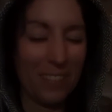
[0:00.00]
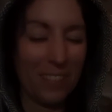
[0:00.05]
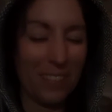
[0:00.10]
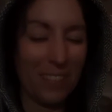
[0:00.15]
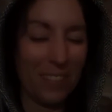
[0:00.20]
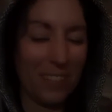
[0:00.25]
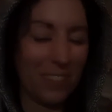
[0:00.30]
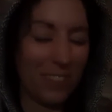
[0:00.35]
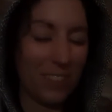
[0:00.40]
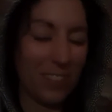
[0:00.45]

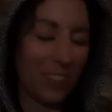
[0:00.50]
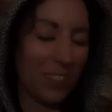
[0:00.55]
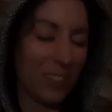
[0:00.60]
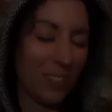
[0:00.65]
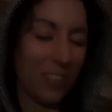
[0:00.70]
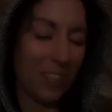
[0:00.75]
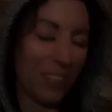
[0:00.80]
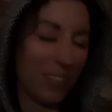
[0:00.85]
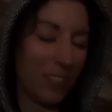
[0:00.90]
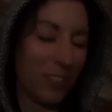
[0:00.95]

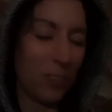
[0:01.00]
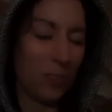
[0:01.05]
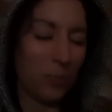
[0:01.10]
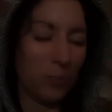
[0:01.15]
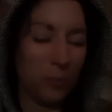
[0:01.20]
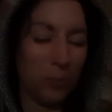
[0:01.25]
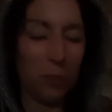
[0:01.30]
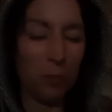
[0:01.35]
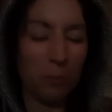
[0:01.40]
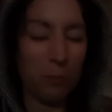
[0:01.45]
it's
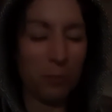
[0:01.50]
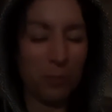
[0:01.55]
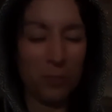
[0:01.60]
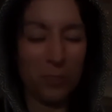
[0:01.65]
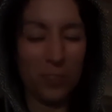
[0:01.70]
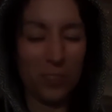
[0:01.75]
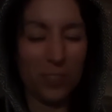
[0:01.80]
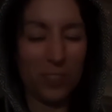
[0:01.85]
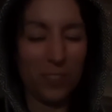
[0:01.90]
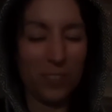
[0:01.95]
normal
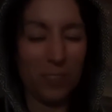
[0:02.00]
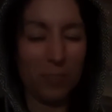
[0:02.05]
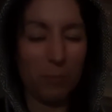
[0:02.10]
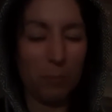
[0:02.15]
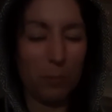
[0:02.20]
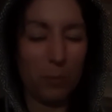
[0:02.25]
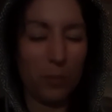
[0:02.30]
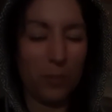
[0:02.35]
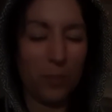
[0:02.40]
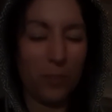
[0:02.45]
just,
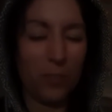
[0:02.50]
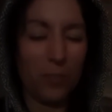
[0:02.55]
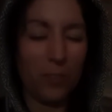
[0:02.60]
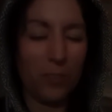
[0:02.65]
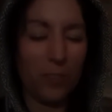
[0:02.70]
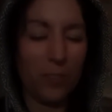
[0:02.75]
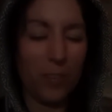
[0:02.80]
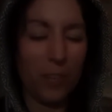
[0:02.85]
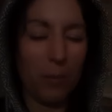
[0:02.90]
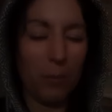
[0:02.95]
but
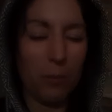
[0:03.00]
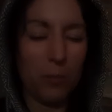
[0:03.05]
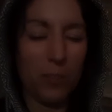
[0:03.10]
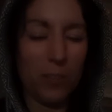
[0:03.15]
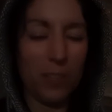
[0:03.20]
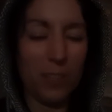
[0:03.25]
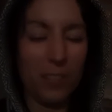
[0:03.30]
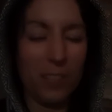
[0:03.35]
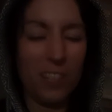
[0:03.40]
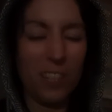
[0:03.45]
I was
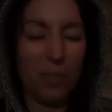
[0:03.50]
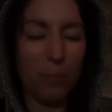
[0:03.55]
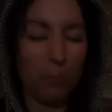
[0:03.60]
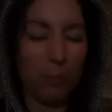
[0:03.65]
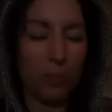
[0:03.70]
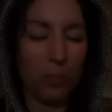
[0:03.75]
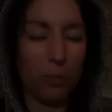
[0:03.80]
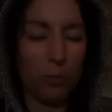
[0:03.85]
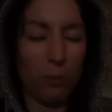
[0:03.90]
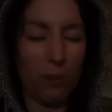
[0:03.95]
a little
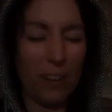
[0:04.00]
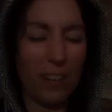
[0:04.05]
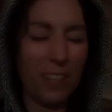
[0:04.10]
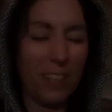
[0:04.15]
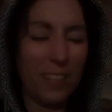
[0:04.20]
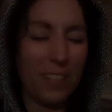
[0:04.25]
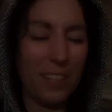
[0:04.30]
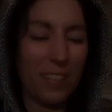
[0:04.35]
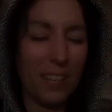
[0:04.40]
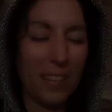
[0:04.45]
bit
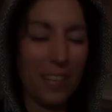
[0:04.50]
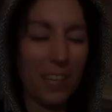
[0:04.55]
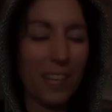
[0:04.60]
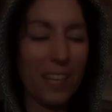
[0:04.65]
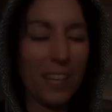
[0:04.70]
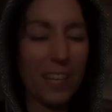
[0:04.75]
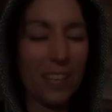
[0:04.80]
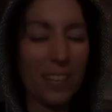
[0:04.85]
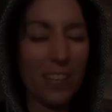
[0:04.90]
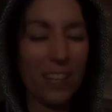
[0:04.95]
cranky
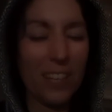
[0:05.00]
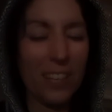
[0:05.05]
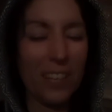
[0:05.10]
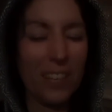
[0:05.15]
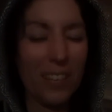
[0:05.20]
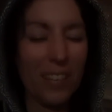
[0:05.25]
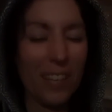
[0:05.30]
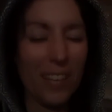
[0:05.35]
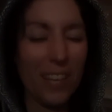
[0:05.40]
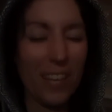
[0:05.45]
like,
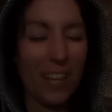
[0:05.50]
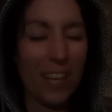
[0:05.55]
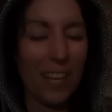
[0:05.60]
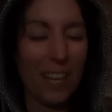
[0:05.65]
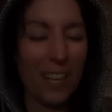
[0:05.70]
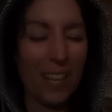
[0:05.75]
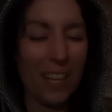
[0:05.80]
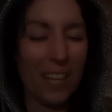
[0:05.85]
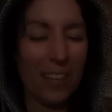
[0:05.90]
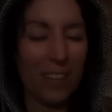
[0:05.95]

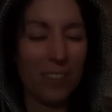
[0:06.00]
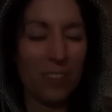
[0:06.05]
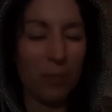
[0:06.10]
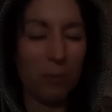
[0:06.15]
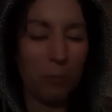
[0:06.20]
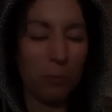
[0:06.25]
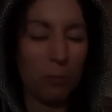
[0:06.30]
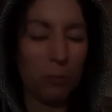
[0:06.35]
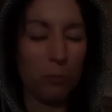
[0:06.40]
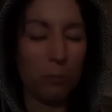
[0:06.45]
and I
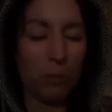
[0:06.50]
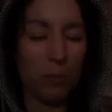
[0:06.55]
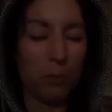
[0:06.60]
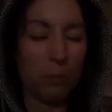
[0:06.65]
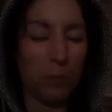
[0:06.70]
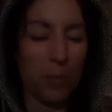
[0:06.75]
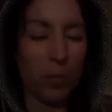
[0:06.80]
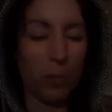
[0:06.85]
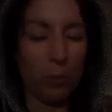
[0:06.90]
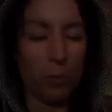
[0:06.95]
want to be in
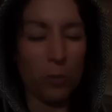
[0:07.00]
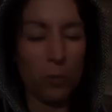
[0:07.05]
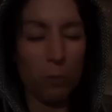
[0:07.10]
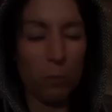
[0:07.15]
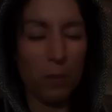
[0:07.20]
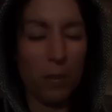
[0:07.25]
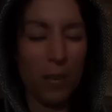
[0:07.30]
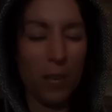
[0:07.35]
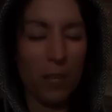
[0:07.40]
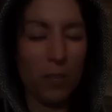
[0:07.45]
my own
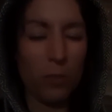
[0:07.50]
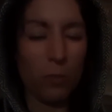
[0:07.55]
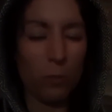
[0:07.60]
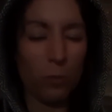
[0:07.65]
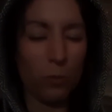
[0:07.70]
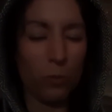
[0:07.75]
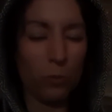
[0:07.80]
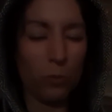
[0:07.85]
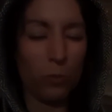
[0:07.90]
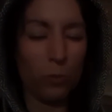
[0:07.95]
space,
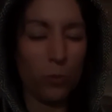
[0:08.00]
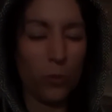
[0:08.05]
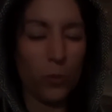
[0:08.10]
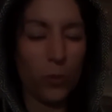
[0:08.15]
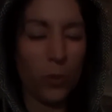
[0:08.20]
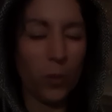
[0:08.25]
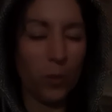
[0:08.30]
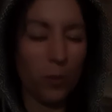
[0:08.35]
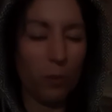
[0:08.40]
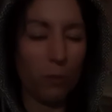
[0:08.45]
want to
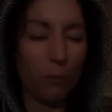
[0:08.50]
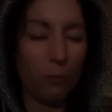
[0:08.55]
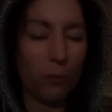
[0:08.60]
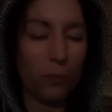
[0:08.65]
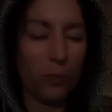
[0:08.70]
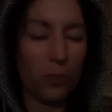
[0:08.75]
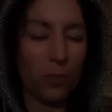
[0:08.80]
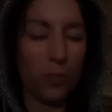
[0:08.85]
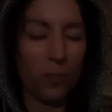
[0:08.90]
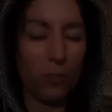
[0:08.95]
solve
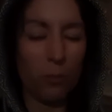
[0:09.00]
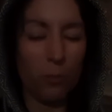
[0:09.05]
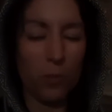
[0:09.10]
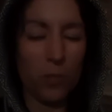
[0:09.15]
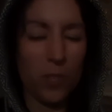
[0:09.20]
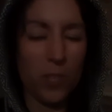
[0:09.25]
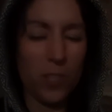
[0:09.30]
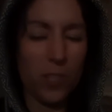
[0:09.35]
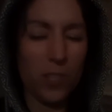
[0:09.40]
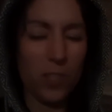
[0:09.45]
the
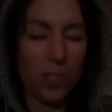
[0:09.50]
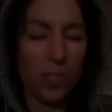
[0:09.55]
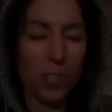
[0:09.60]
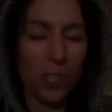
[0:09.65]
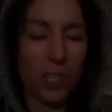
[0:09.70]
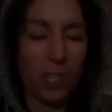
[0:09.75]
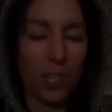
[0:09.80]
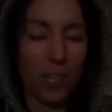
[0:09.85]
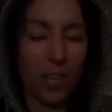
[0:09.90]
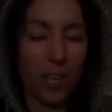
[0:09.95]
resistance
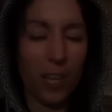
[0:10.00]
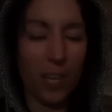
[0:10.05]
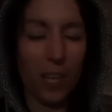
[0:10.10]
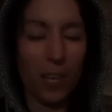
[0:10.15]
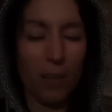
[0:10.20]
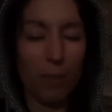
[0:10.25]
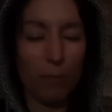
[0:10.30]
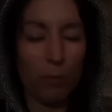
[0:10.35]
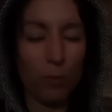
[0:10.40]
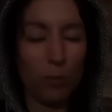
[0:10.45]
that I
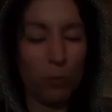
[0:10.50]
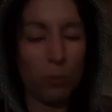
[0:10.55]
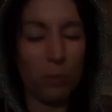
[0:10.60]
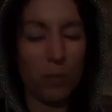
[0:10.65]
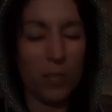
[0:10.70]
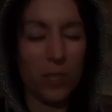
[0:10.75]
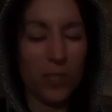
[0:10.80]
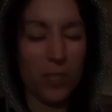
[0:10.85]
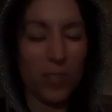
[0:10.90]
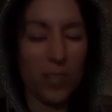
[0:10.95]
have into
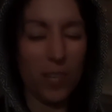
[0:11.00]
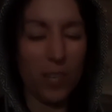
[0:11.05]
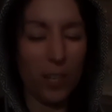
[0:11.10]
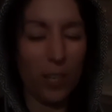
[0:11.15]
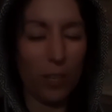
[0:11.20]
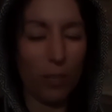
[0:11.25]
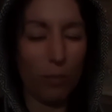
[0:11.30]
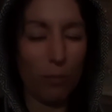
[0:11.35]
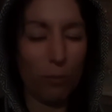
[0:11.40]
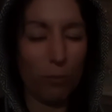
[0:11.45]

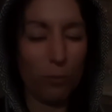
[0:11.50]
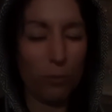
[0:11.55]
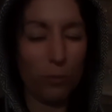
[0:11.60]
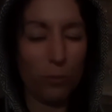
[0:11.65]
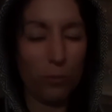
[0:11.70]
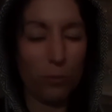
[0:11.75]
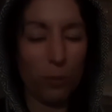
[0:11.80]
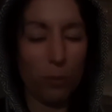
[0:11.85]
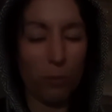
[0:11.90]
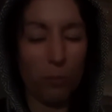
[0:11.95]
myself
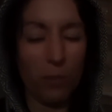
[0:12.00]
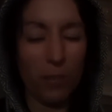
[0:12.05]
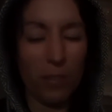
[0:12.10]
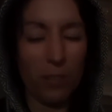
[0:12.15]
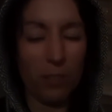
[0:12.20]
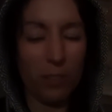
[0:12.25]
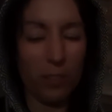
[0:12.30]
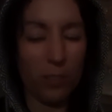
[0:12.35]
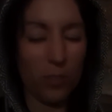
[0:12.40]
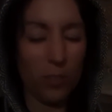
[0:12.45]
from where
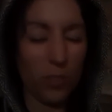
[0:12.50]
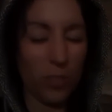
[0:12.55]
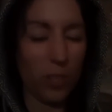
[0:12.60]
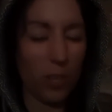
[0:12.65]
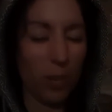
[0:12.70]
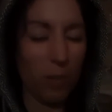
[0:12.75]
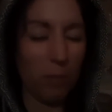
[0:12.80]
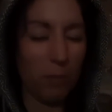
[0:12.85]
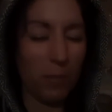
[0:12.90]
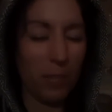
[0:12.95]
that is
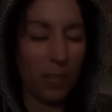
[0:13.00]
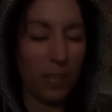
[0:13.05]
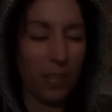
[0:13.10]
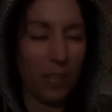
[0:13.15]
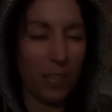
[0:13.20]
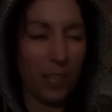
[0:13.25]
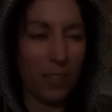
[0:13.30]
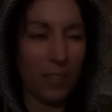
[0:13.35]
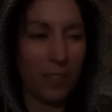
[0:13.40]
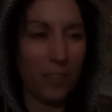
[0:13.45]
coming,
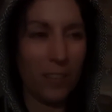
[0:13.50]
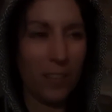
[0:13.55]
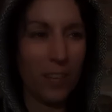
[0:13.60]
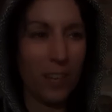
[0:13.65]
and